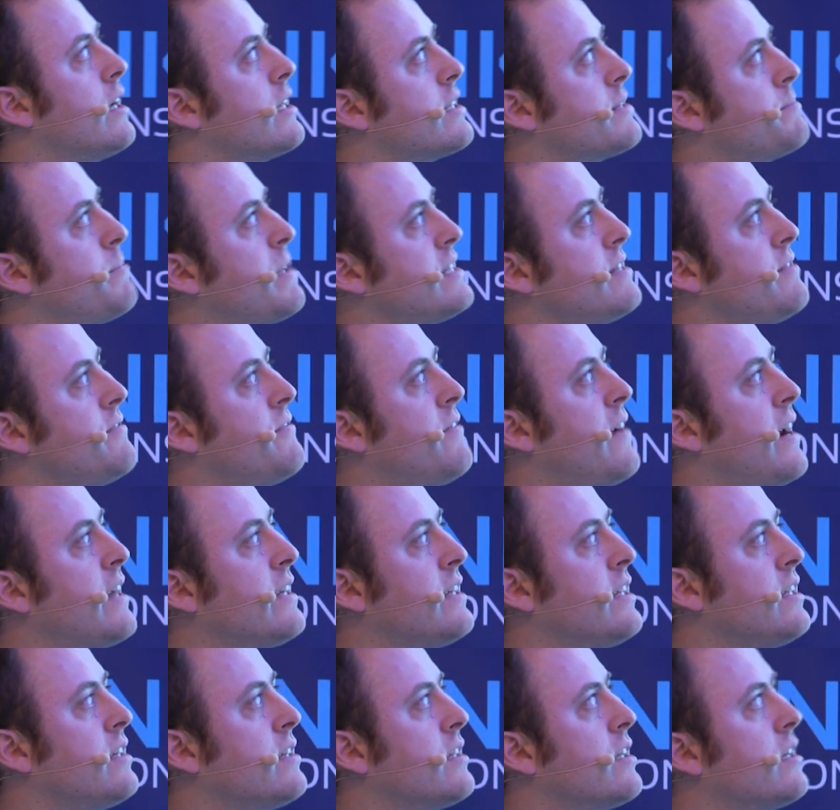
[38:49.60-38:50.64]

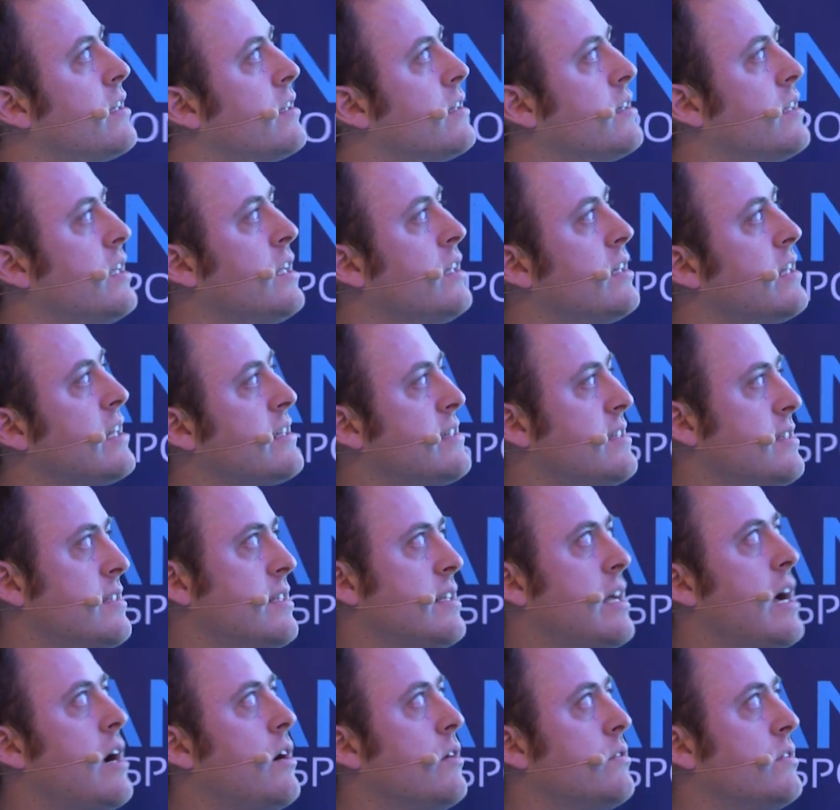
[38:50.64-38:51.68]
specified that's
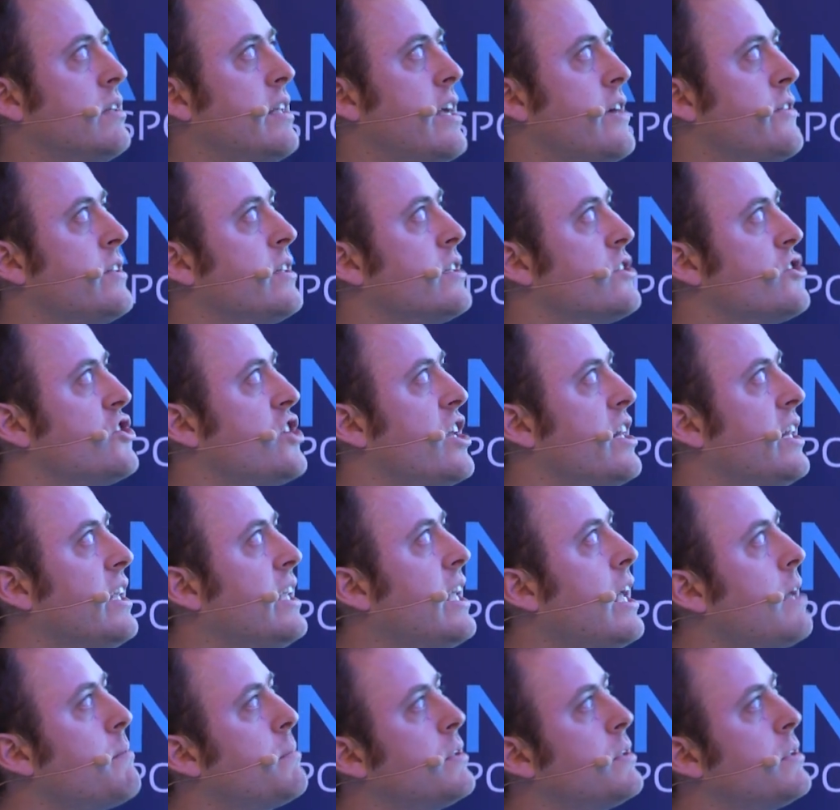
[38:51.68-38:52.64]
out there in the JDK,